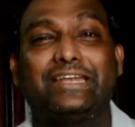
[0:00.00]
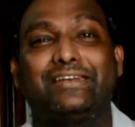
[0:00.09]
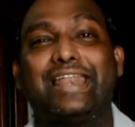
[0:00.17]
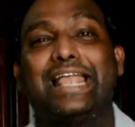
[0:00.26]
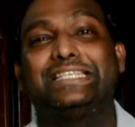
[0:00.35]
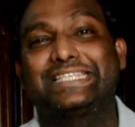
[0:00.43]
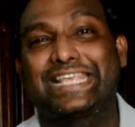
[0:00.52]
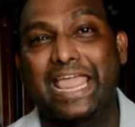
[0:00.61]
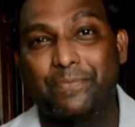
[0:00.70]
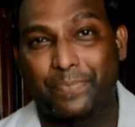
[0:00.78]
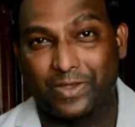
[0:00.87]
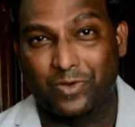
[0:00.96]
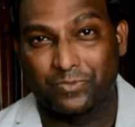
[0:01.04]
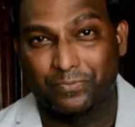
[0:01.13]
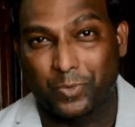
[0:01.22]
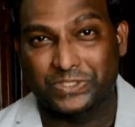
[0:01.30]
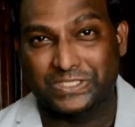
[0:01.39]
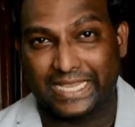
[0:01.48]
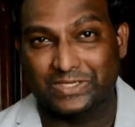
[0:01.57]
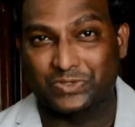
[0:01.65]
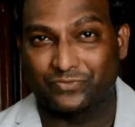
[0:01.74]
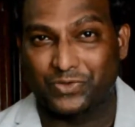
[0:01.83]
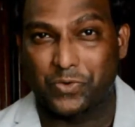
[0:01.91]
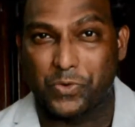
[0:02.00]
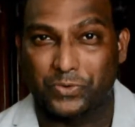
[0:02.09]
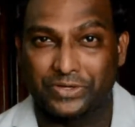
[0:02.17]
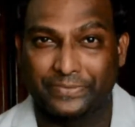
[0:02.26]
landscaping on both sides of the road.